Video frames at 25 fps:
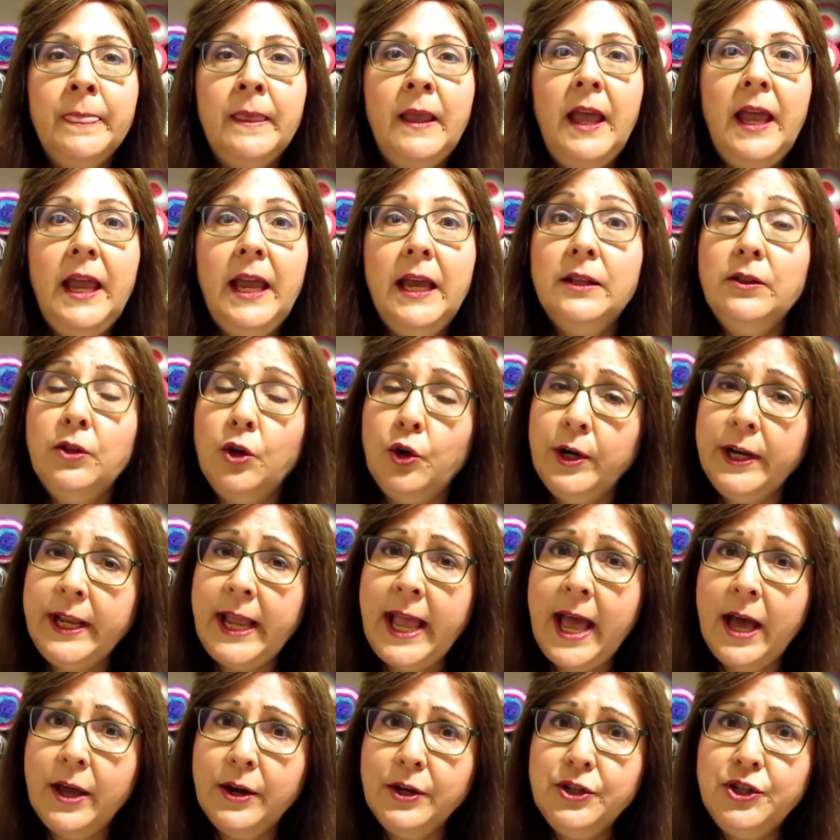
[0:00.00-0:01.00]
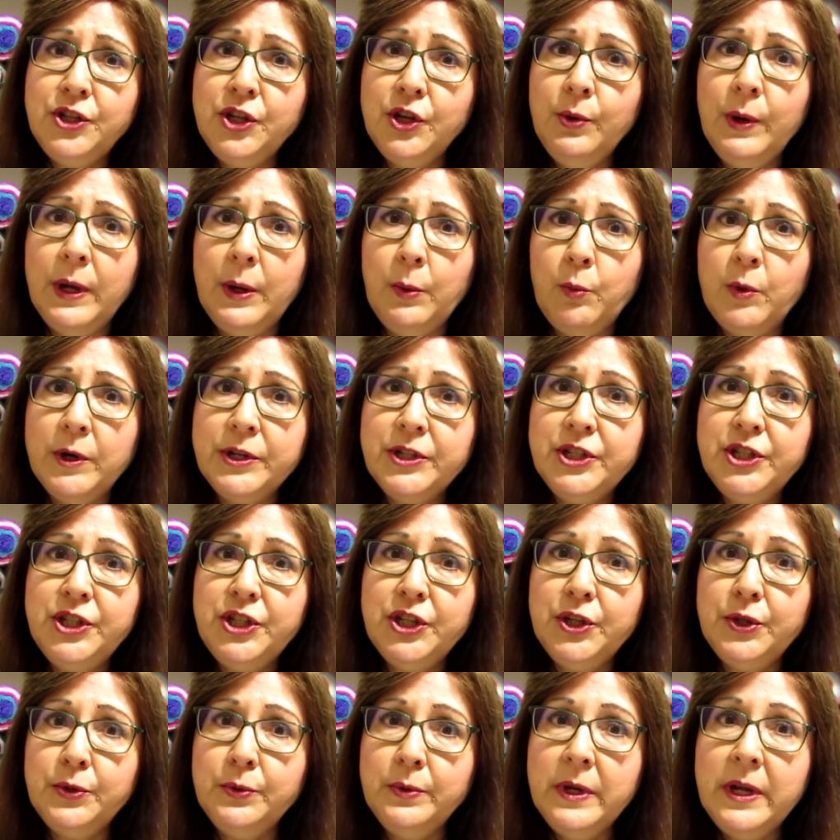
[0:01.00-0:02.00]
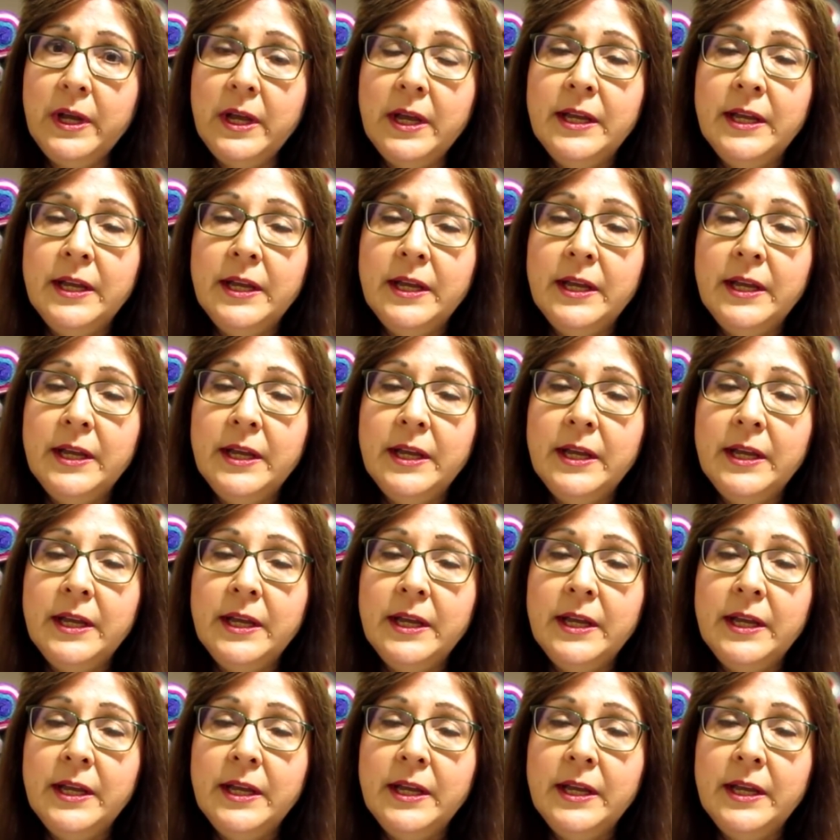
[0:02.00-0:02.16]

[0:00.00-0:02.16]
and learning how to do it and what to do.